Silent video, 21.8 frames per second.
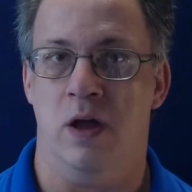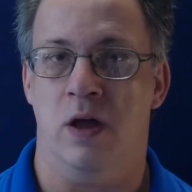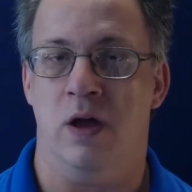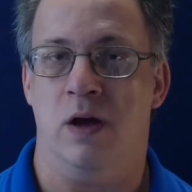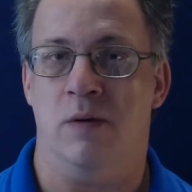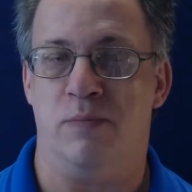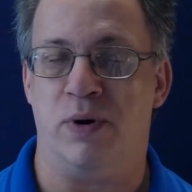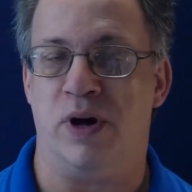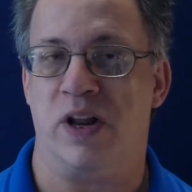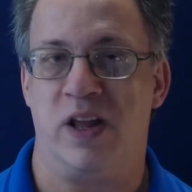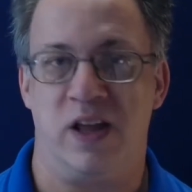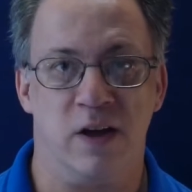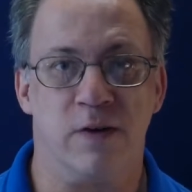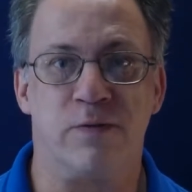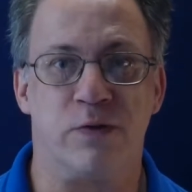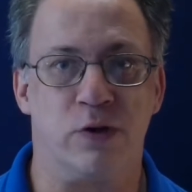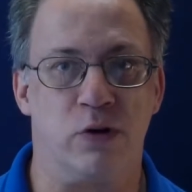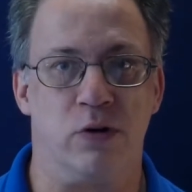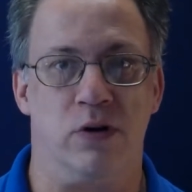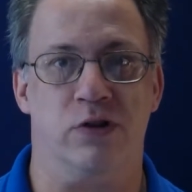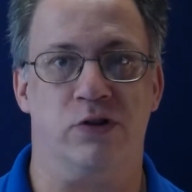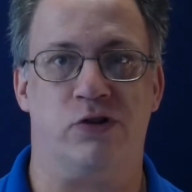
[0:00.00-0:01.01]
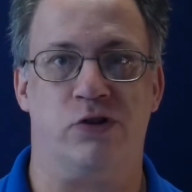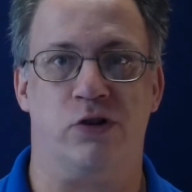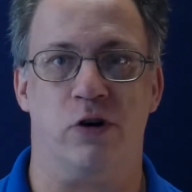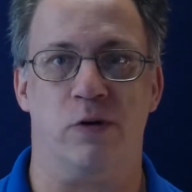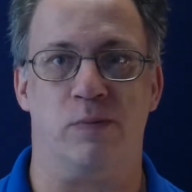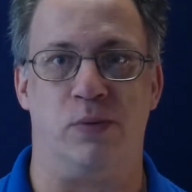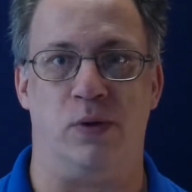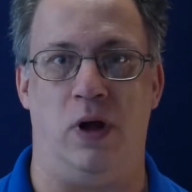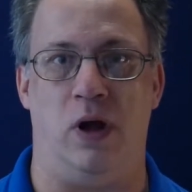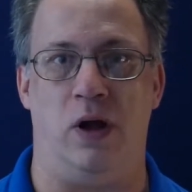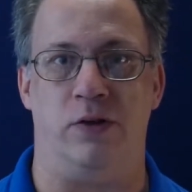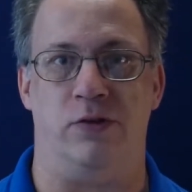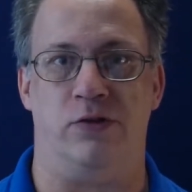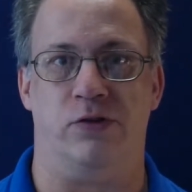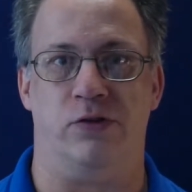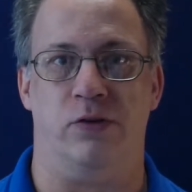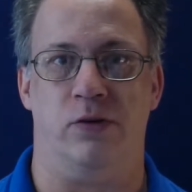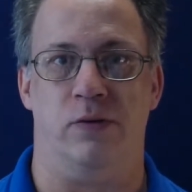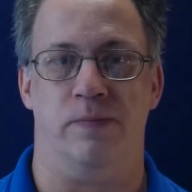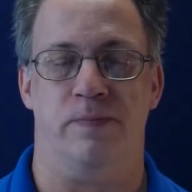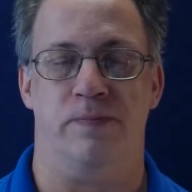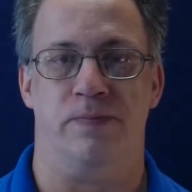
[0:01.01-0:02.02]
But if you're in surplus,
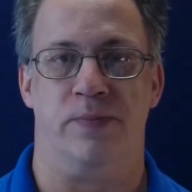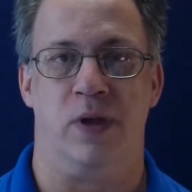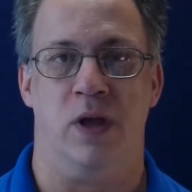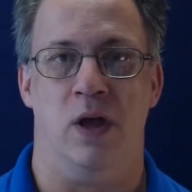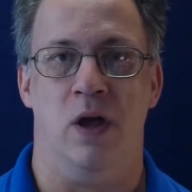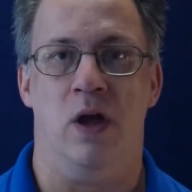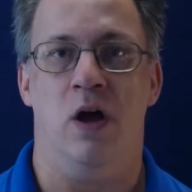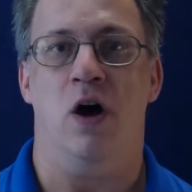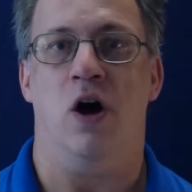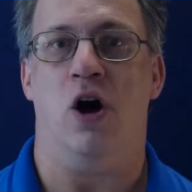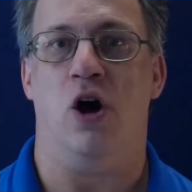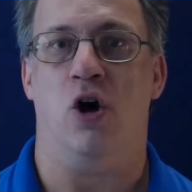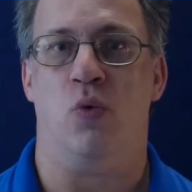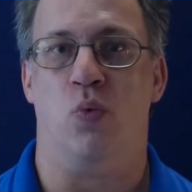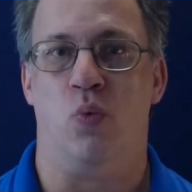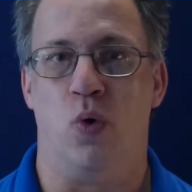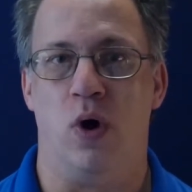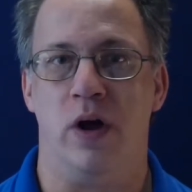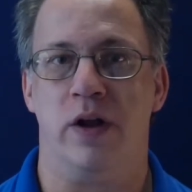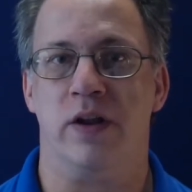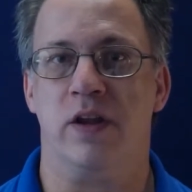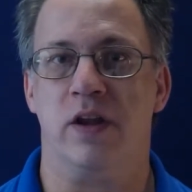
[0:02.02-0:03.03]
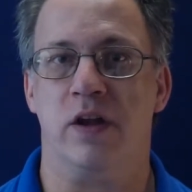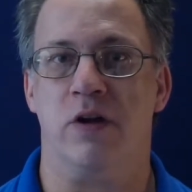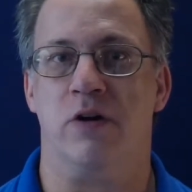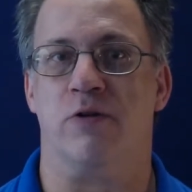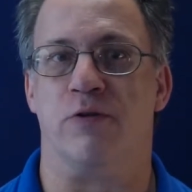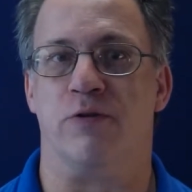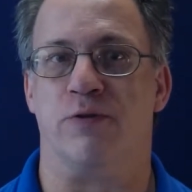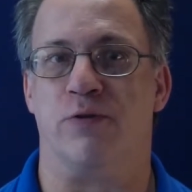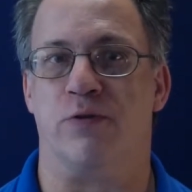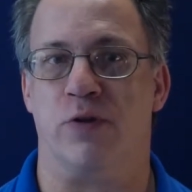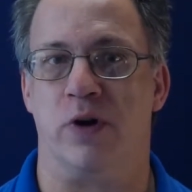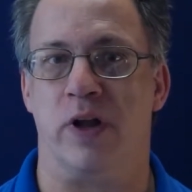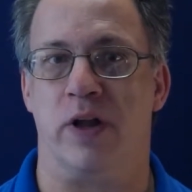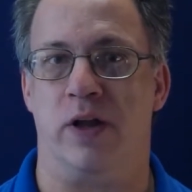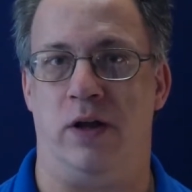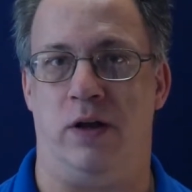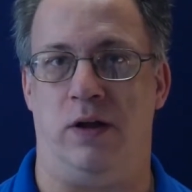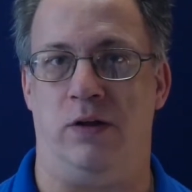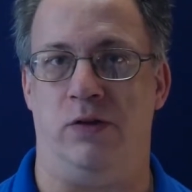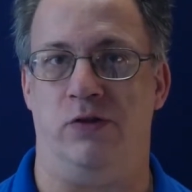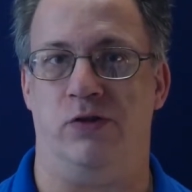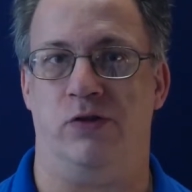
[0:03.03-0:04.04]
a 1-year
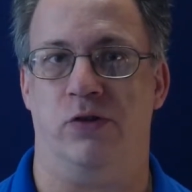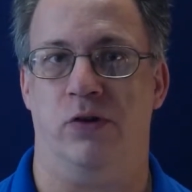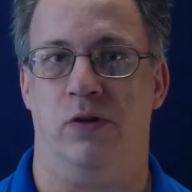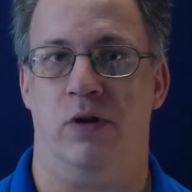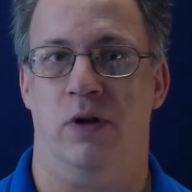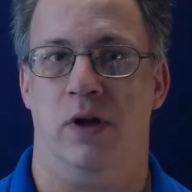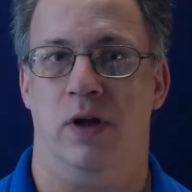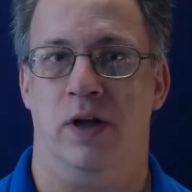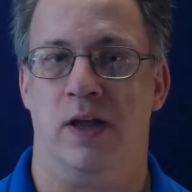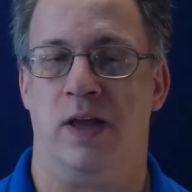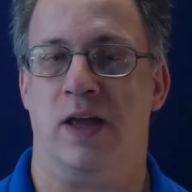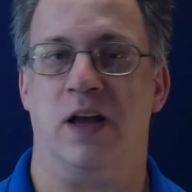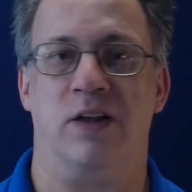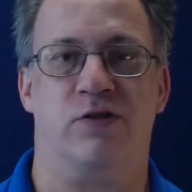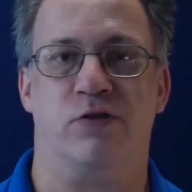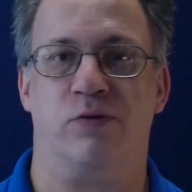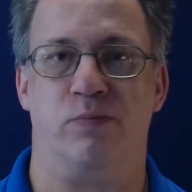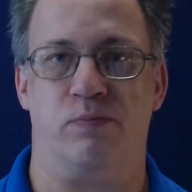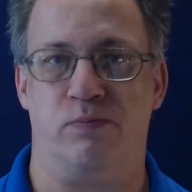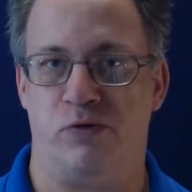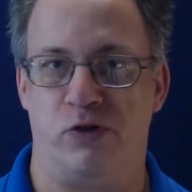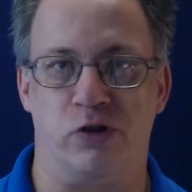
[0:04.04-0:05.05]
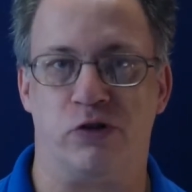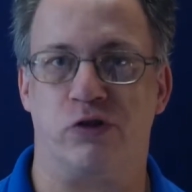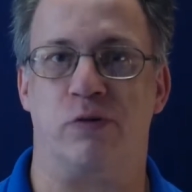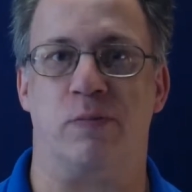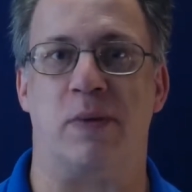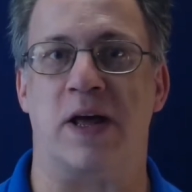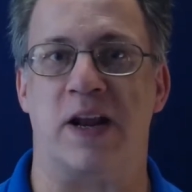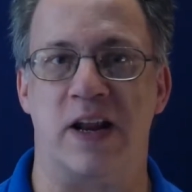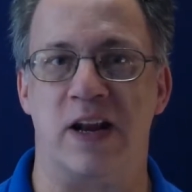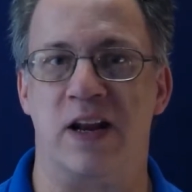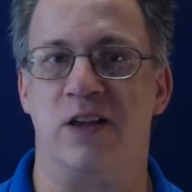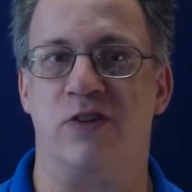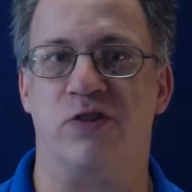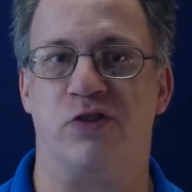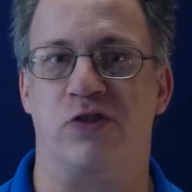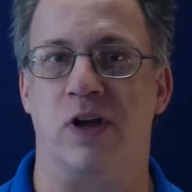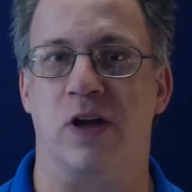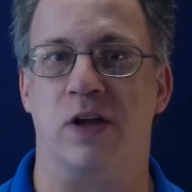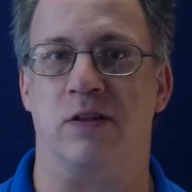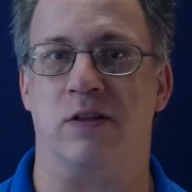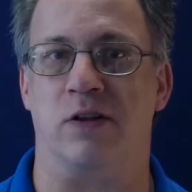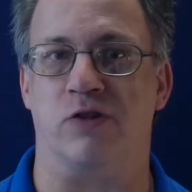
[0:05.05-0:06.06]
freeze gets just about any
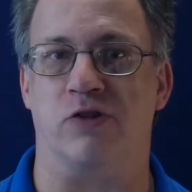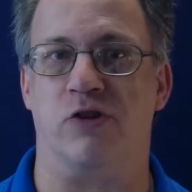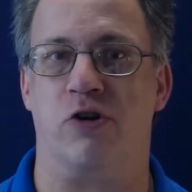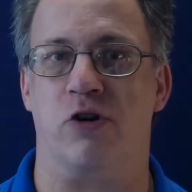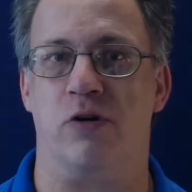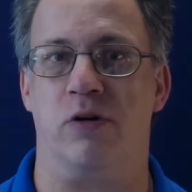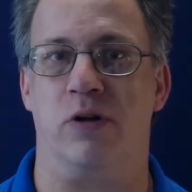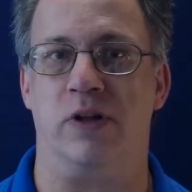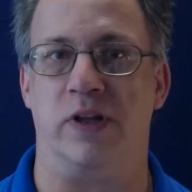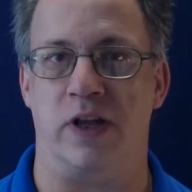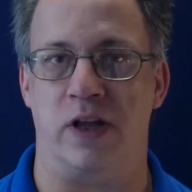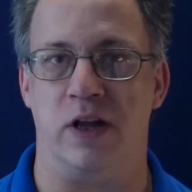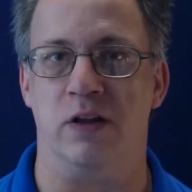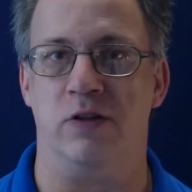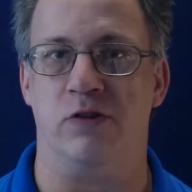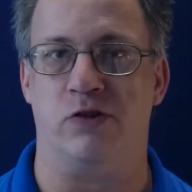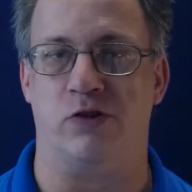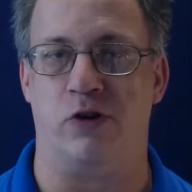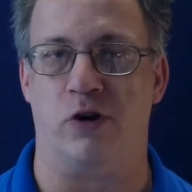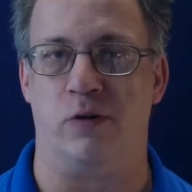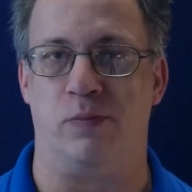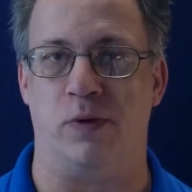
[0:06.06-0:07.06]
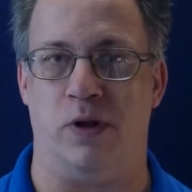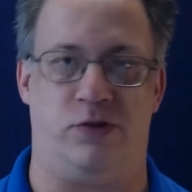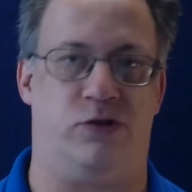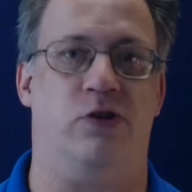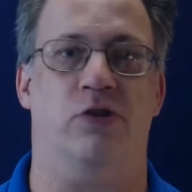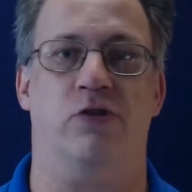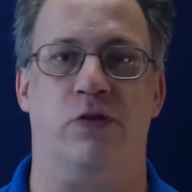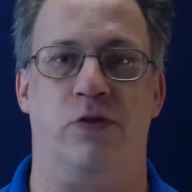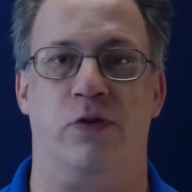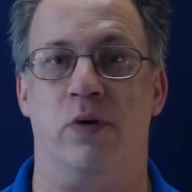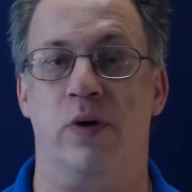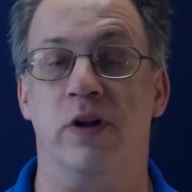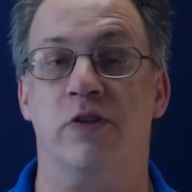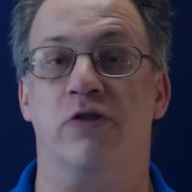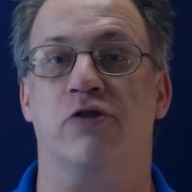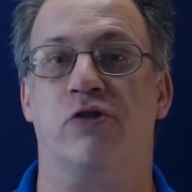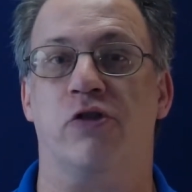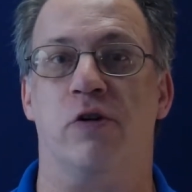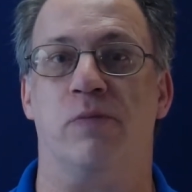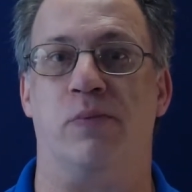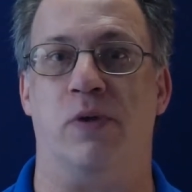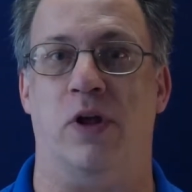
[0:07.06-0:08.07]
state that's currently in surplus. Because if you're in
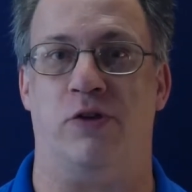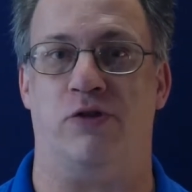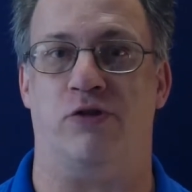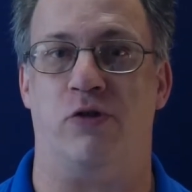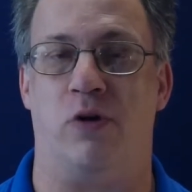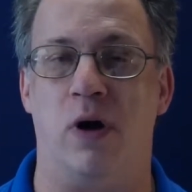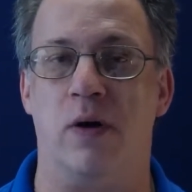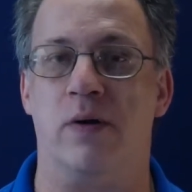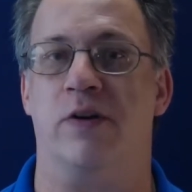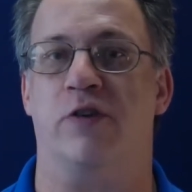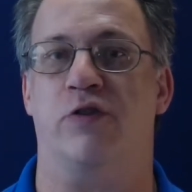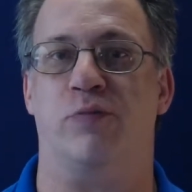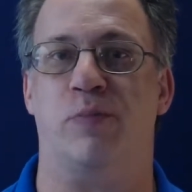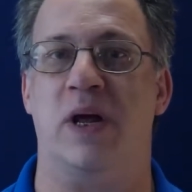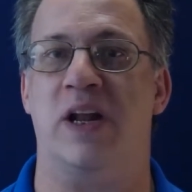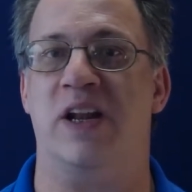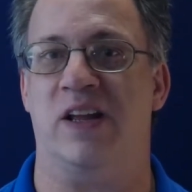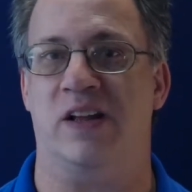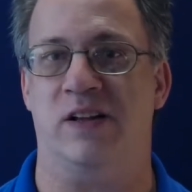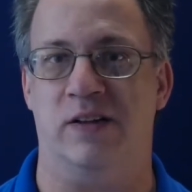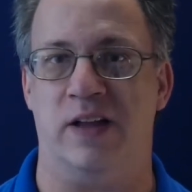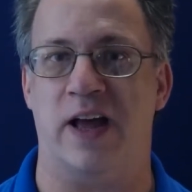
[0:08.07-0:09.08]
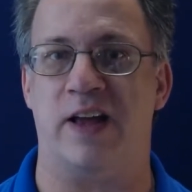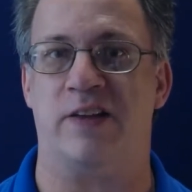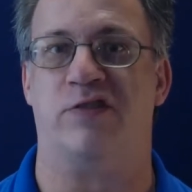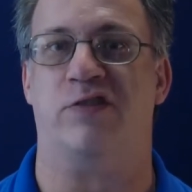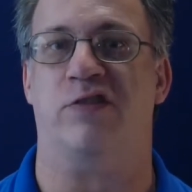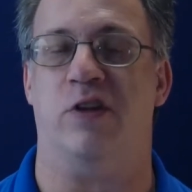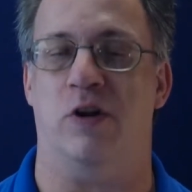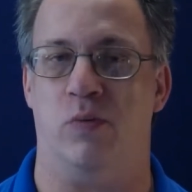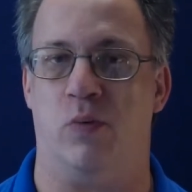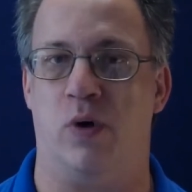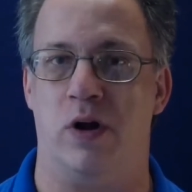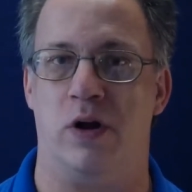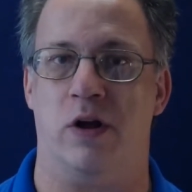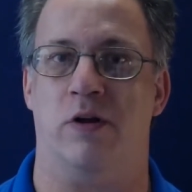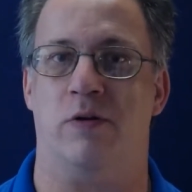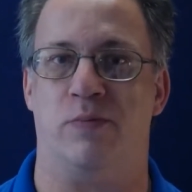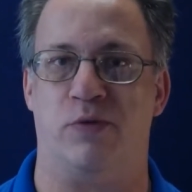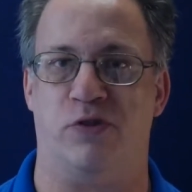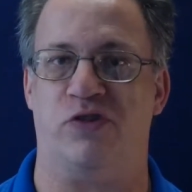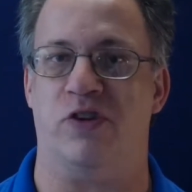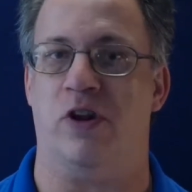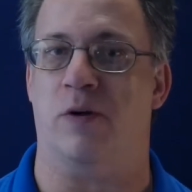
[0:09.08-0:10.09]
surplus, you're already spending less than
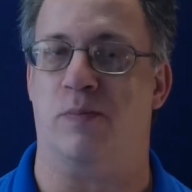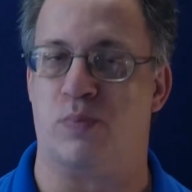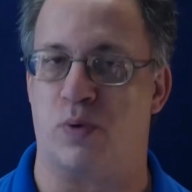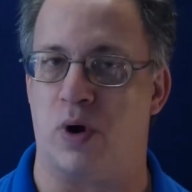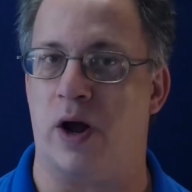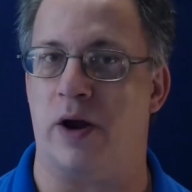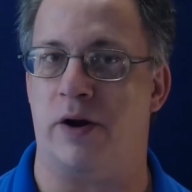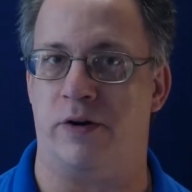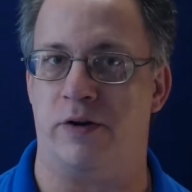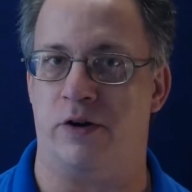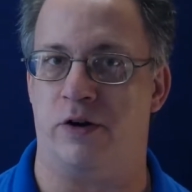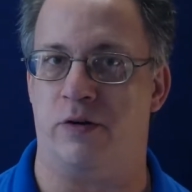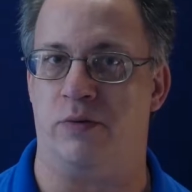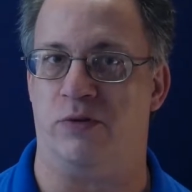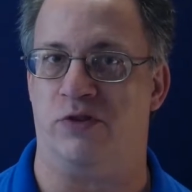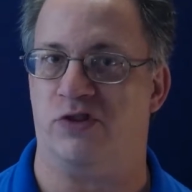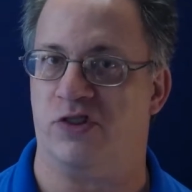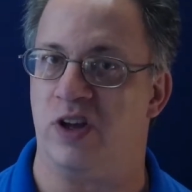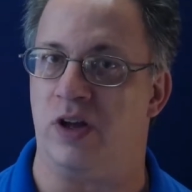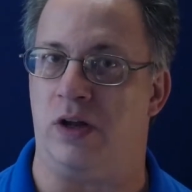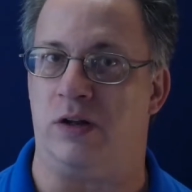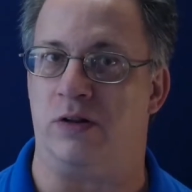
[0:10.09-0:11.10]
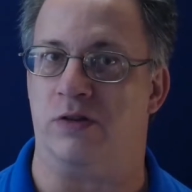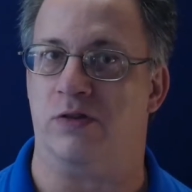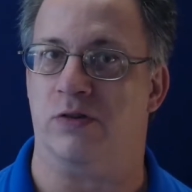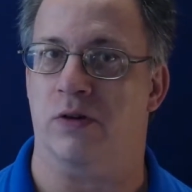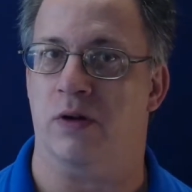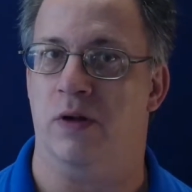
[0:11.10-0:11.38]
100% of prior year receipts.